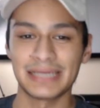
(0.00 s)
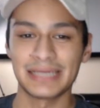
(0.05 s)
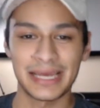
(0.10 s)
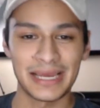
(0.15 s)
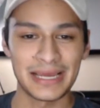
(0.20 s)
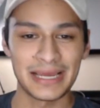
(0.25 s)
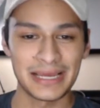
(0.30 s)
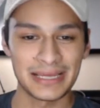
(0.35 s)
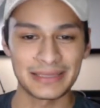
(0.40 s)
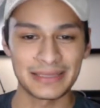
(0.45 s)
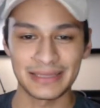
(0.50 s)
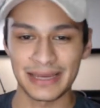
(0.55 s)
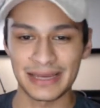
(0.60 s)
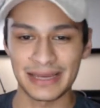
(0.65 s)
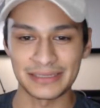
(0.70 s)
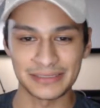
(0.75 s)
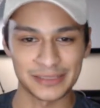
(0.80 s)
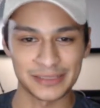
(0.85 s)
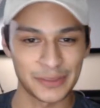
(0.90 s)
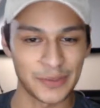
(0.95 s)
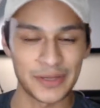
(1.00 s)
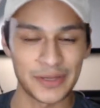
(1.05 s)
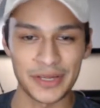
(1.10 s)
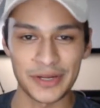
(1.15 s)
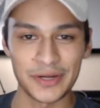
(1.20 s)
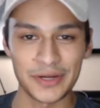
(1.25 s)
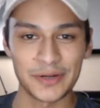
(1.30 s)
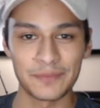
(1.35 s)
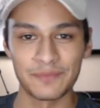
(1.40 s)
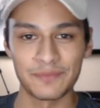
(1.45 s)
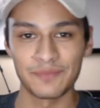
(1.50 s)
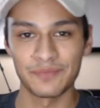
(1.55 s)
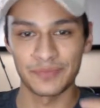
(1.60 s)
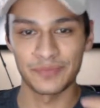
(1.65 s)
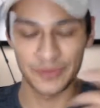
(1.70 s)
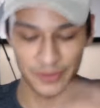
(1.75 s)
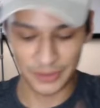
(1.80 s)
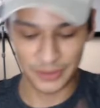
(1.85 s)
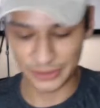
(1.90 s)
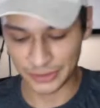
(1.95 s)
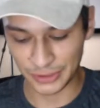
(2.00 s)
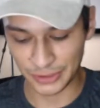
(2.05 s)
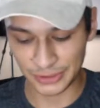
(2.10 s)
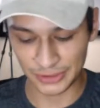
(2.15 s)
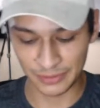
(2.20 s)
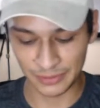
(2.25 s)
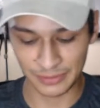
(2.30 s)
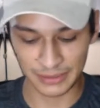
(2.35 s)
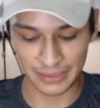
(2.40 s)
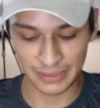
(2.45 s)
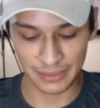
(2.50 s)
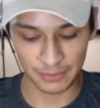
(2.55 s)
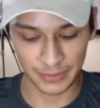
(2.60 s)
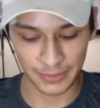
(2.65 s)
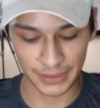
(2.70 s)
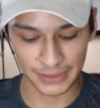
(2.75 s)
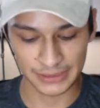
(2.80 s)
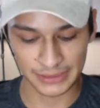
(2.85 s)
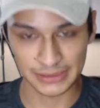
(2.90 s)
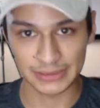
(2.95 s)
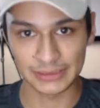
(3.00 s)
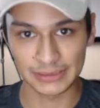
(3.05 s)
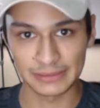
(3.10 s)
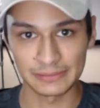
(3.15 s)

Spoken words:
And I just go in here. You can search something like pugs.